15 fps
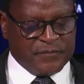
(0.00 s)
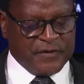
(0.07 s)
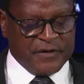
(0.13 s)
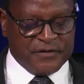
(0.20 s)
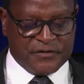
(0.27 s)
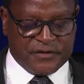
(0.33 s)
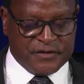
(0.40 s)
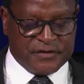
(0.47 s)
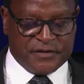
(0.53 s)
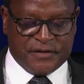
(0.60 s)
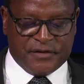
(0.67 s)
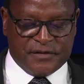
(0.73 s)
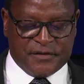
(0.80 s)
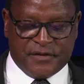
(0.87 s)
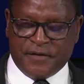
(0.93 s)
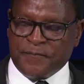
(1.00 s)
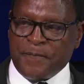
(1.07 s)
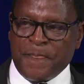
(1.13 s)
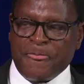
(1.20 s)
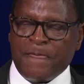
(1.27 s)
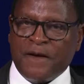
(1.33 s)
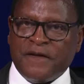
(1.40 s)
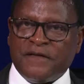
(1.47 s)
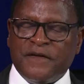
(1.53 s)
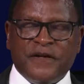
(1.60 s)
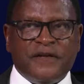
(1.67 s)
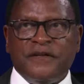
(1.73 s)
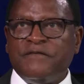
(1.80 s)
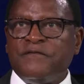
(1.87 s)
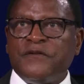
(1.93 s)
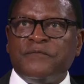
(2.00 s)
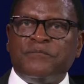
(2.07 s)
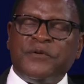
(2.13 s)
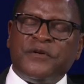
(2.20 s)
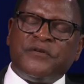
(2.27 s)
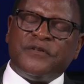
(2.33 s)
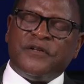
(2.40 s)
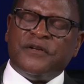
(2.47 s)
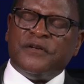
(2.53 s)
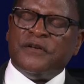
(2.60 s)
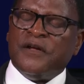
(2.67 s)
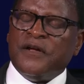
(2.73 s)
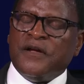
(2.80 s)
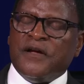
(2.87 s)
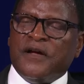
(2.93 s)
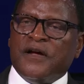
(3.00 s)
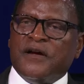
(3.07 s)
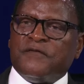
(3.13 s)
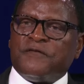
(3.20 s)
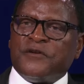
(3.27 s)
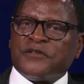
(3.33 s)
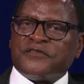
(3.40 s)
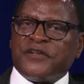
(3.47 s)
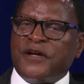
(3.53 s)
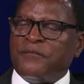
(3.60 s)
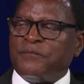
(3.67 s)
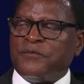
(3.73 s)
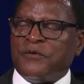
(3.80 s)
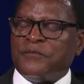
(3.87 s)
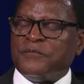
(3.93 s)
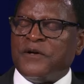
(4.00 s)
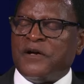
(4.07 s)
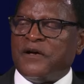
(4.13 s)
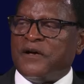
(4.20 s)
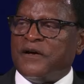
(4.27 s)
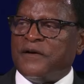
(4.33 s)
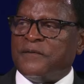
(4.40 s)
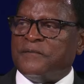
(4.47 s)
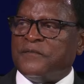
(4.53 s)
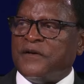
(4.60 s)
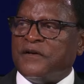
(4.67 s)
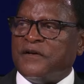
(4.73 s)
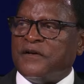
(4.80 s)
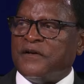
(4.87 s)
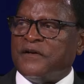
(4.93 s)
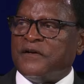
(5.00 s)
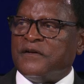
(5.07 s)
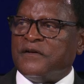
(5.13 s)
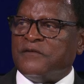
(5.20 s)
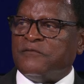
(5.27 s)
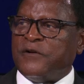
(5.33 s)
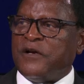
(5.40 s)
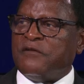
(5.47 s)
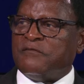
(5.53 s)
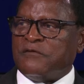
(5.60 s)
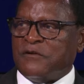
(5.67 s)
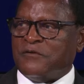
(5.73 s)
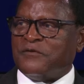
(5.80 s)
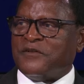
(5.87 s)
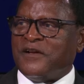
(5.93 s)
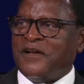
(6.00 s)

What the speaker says: instances, then even building, for example, a railroad